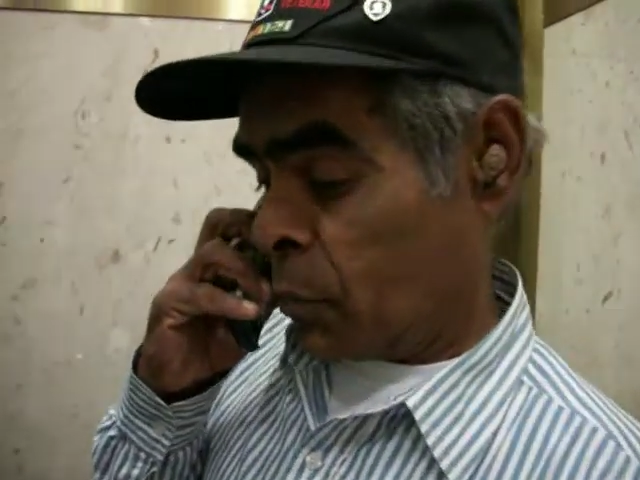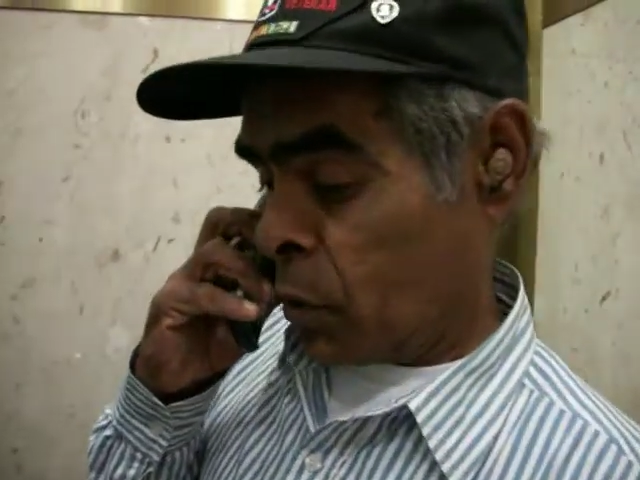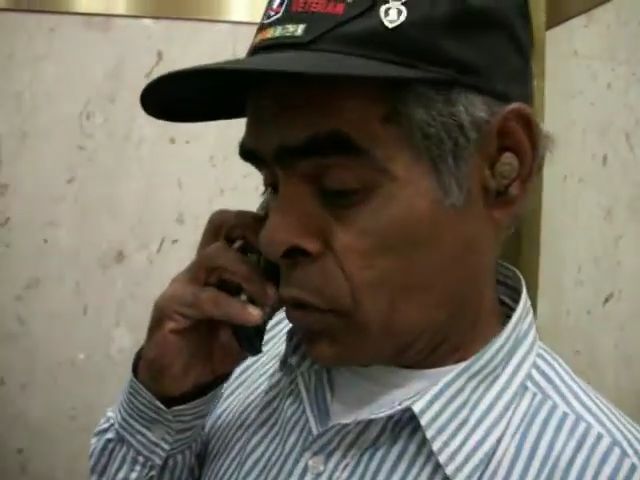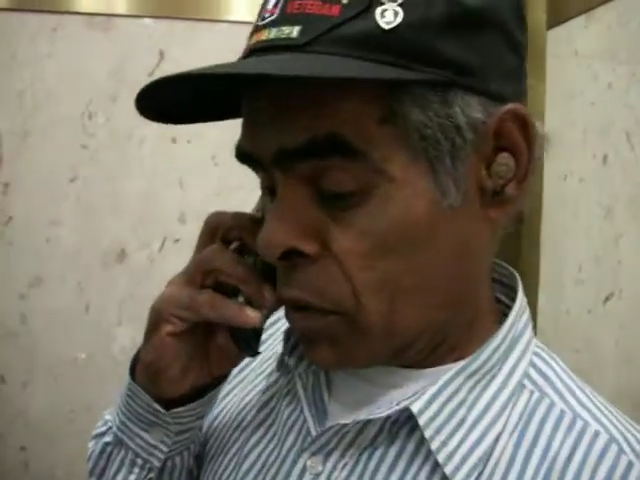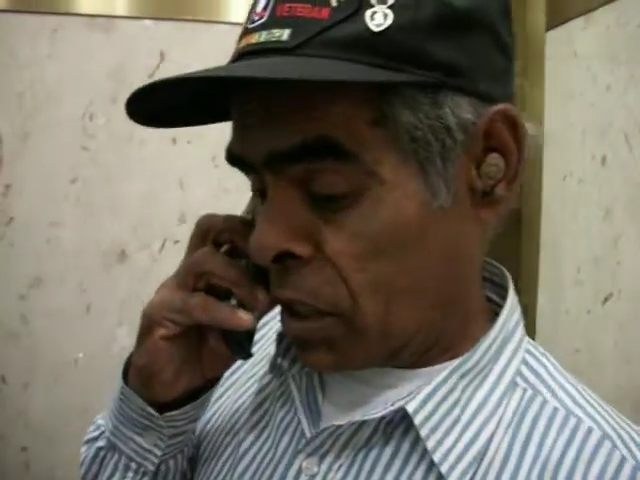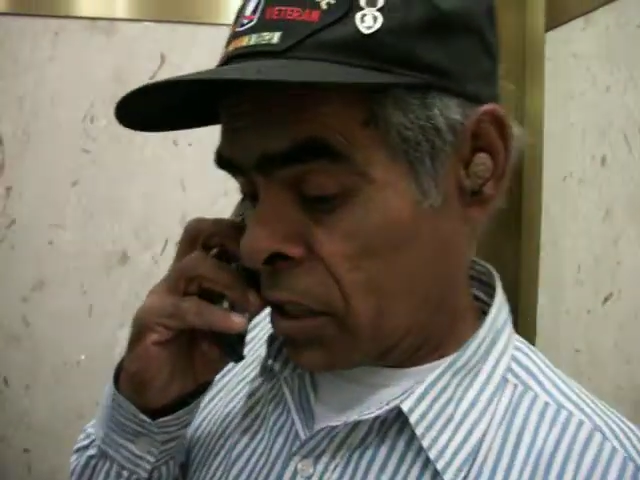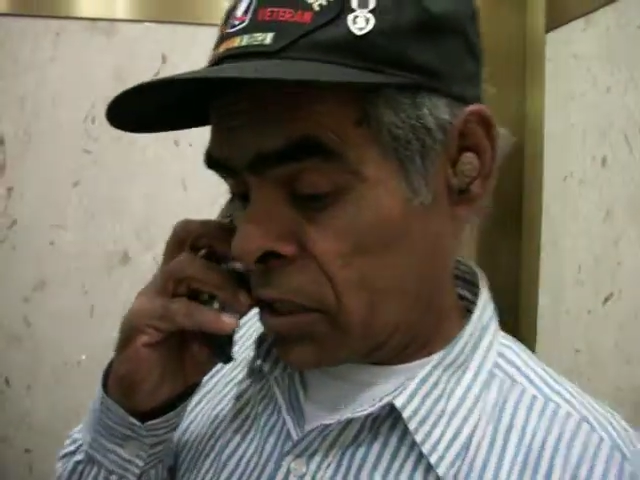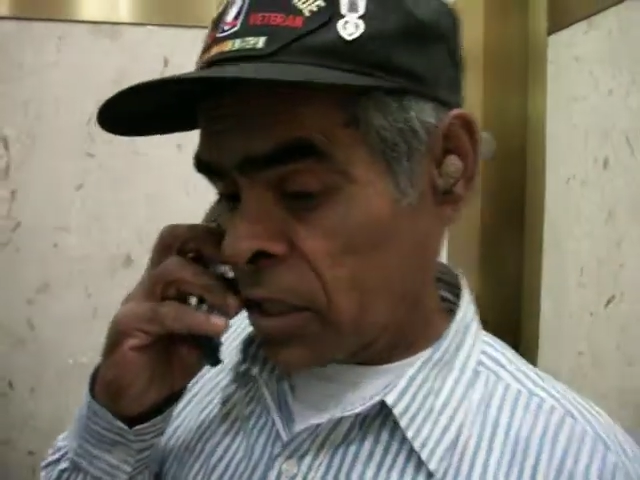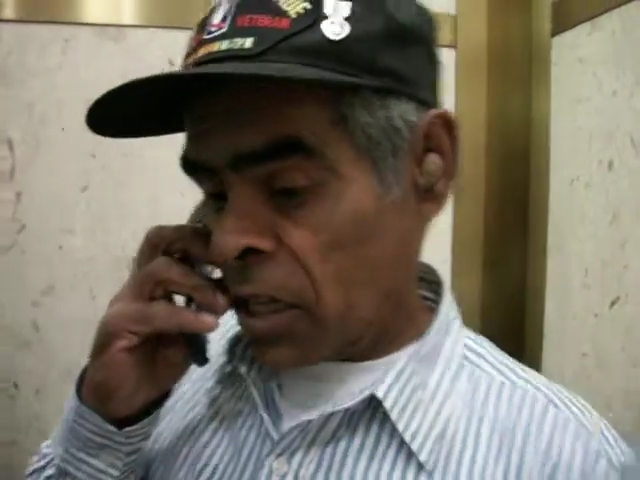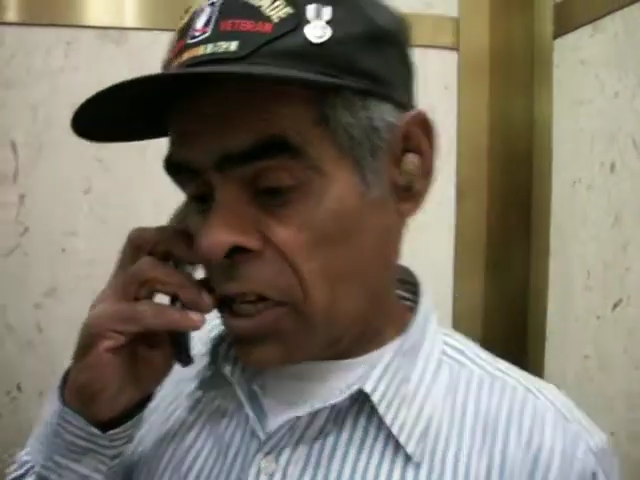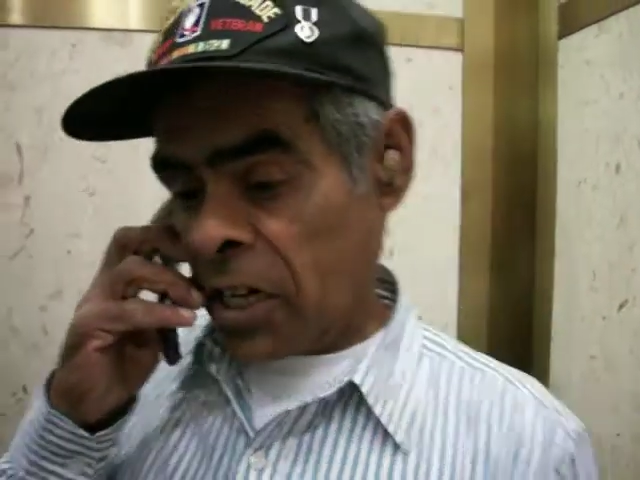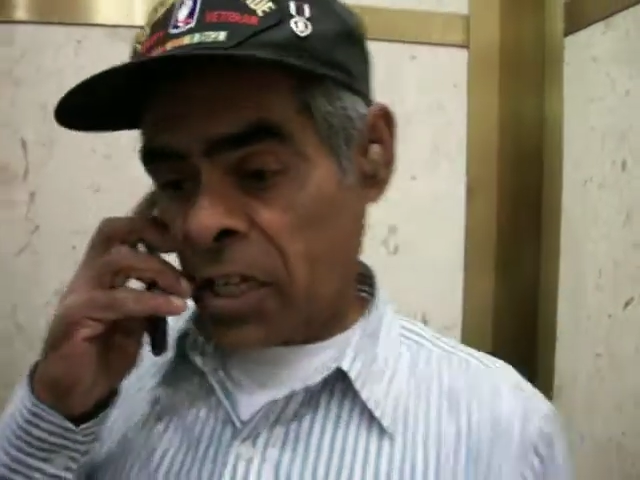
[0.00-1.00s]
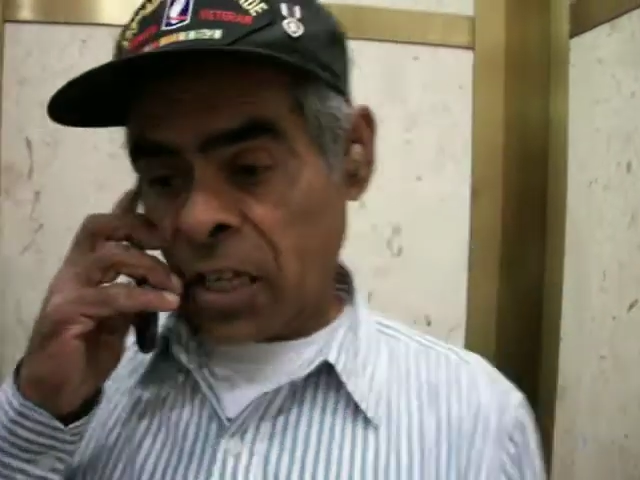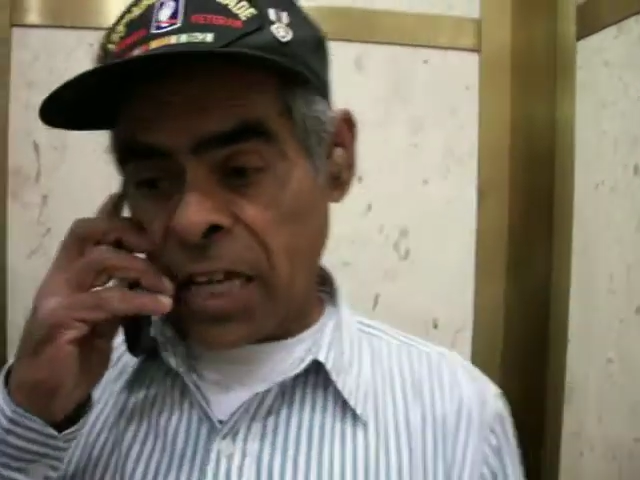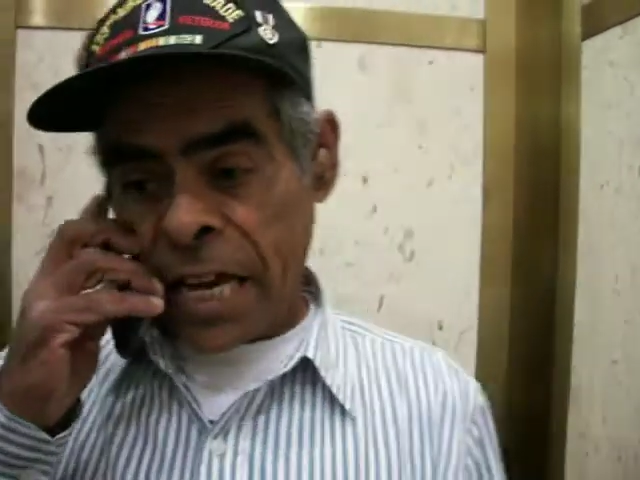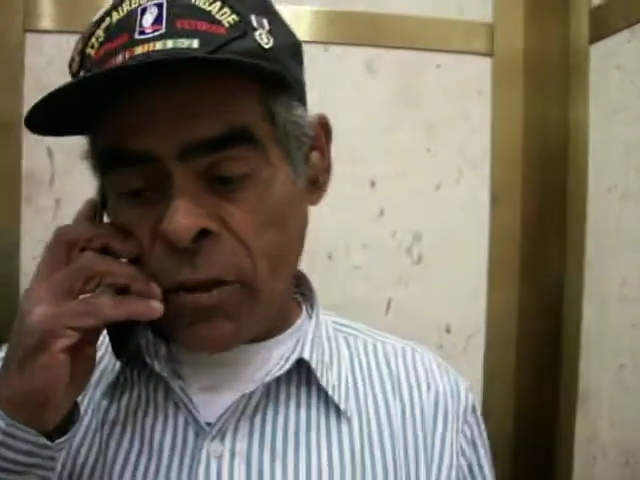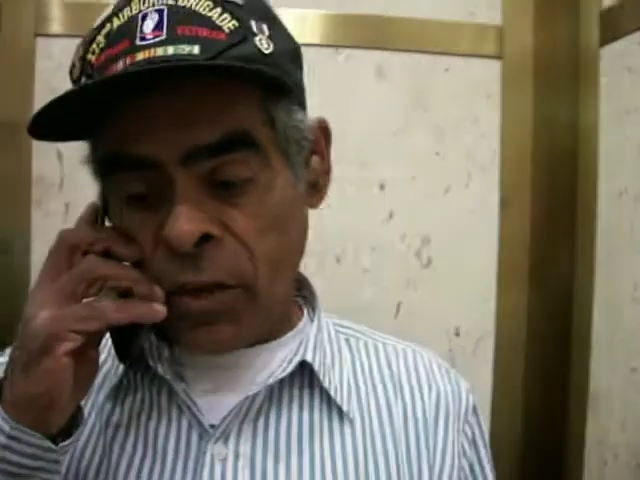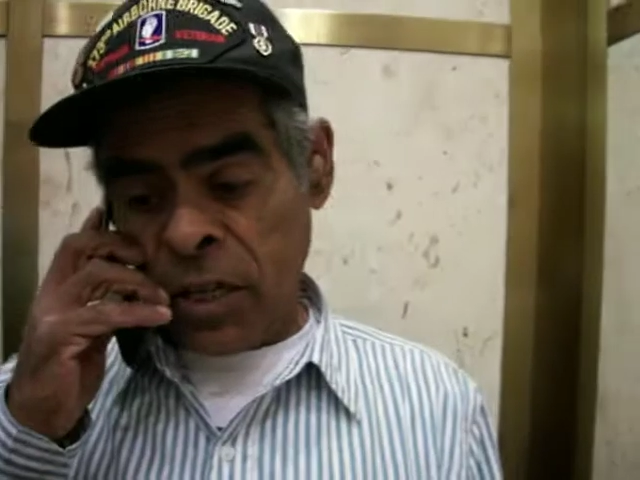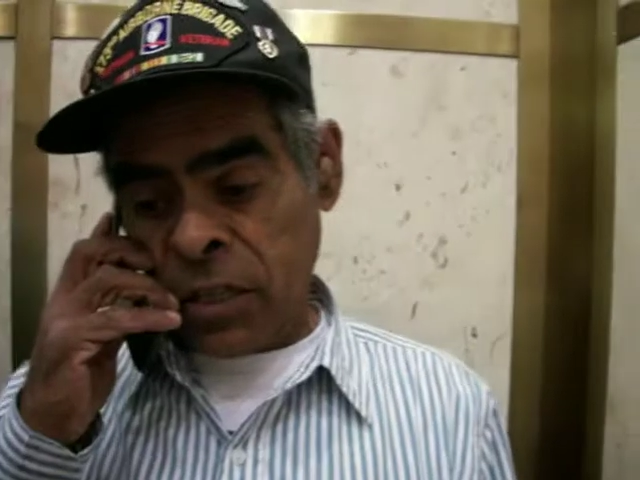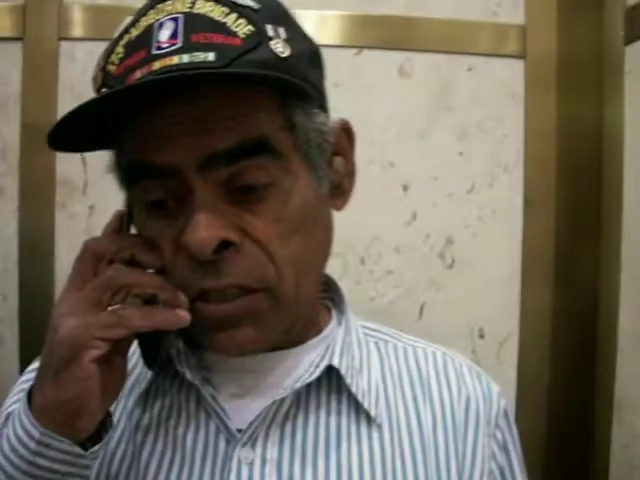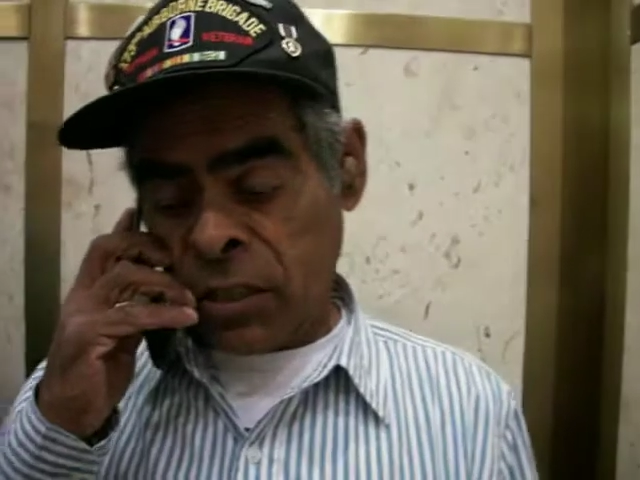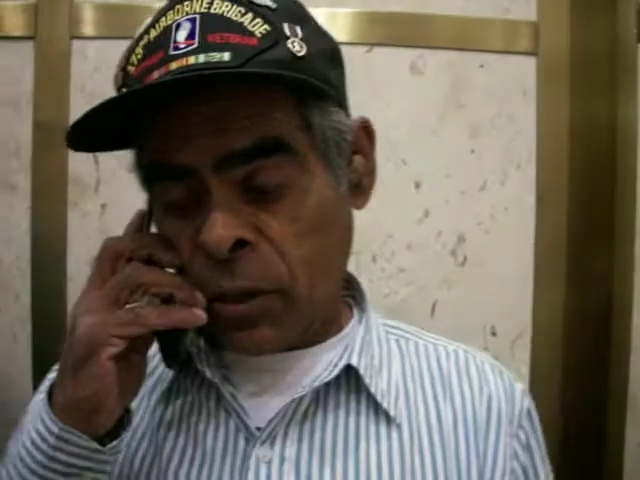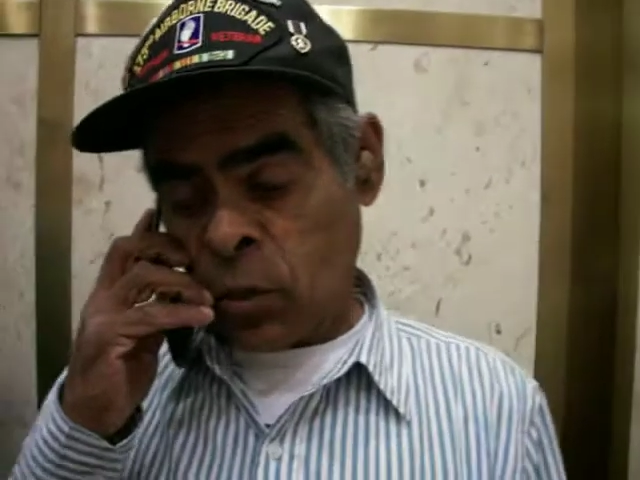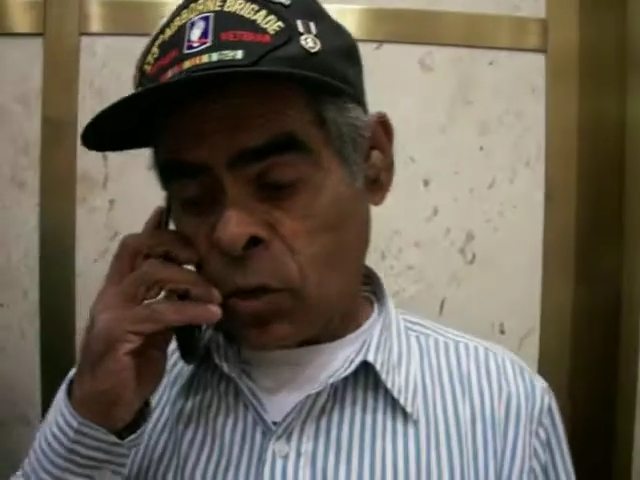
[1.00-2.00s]
building is not allowing us
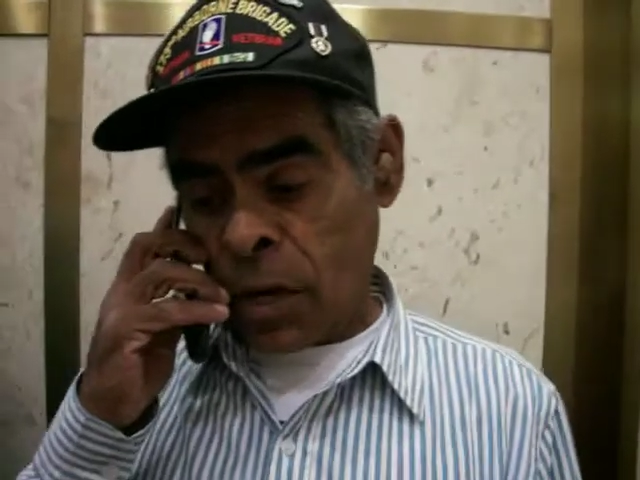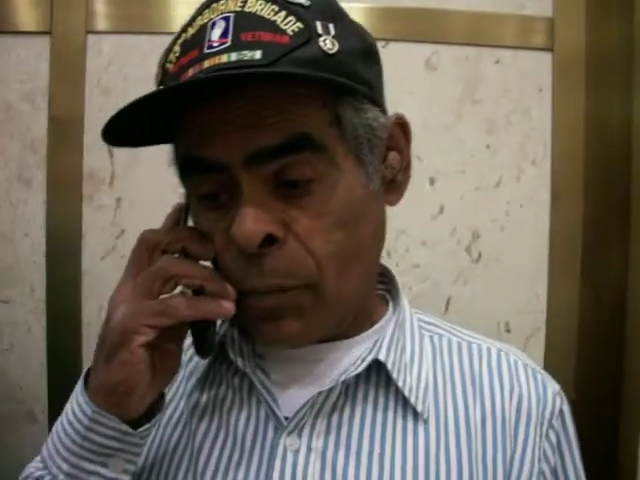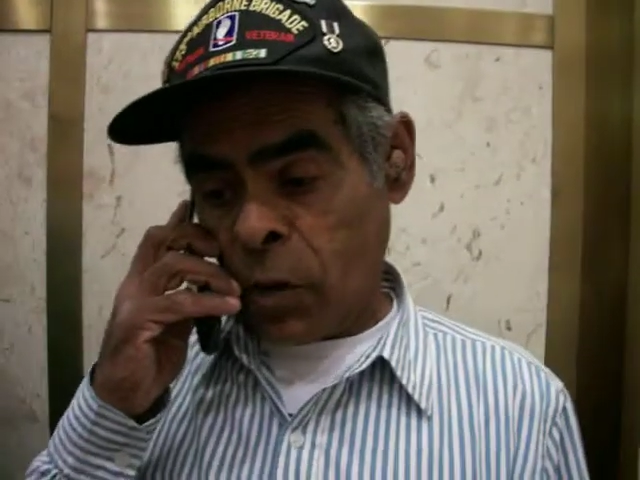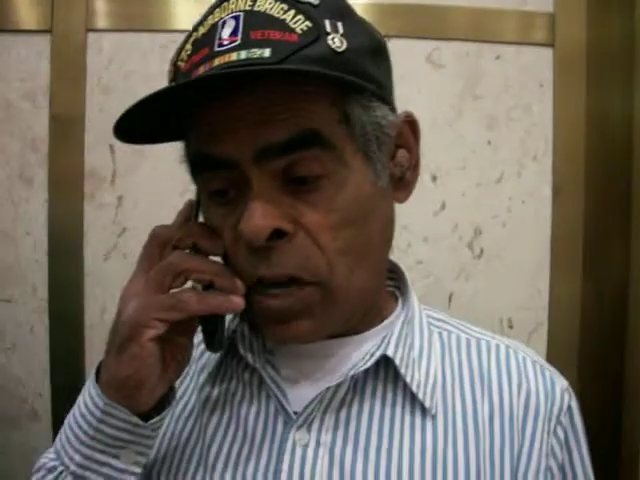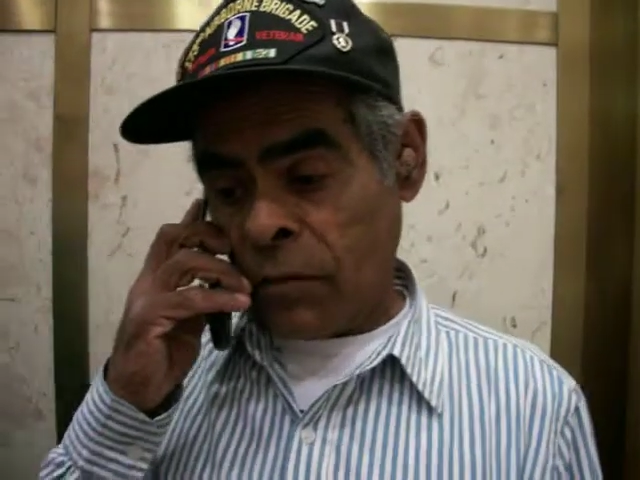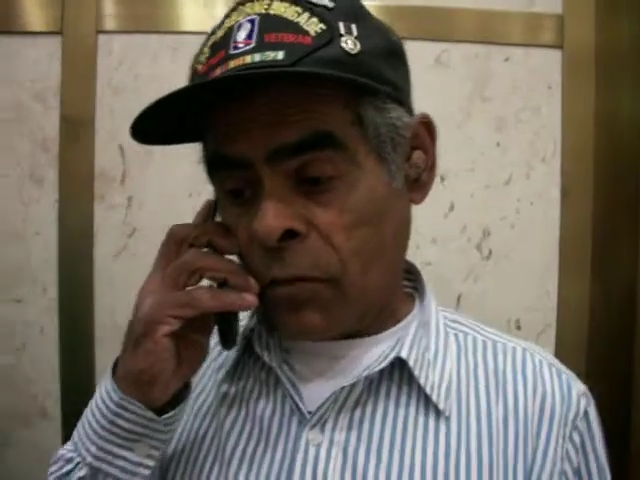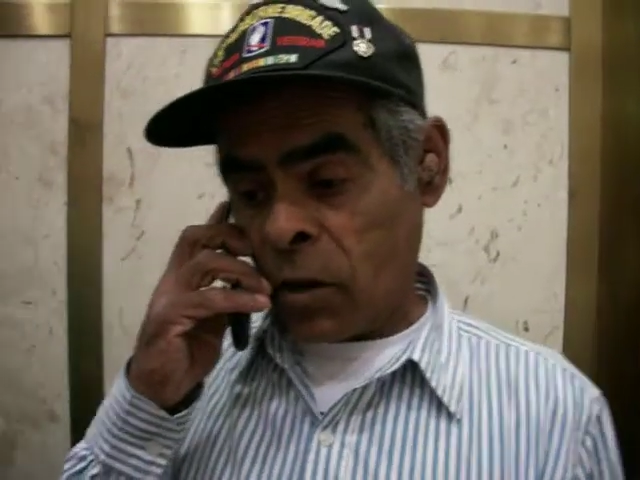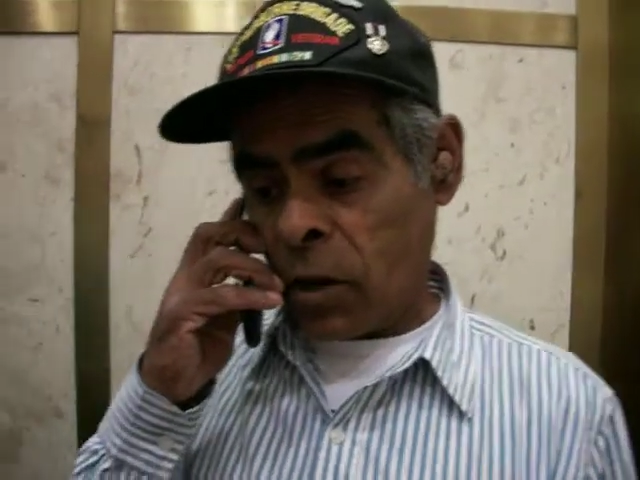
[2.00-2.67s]
to drop off